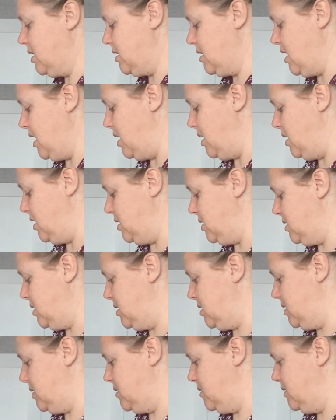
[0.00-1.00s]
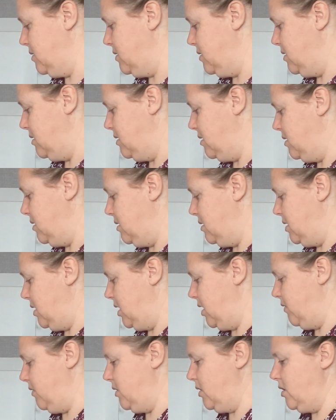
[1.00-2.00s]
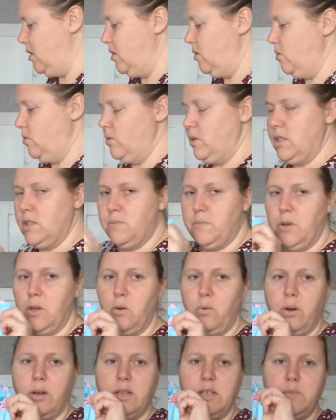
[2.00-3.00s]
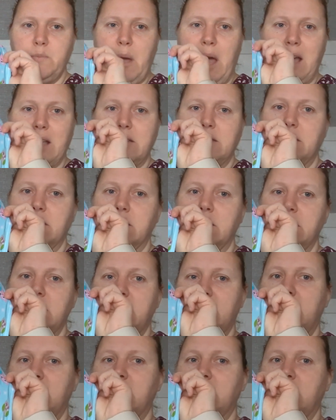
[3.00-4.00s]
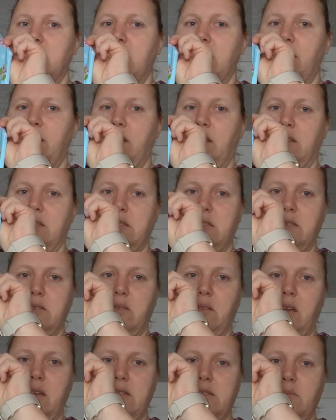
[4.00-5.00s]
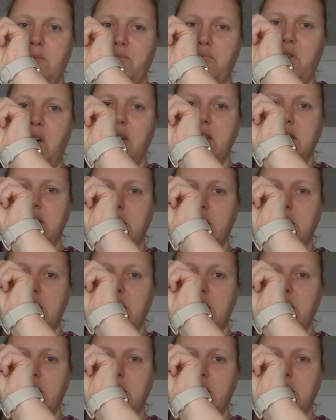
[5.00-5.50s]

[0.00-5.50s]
colours. Even though this blue one is pastel, it's still, I think it's still nice and bright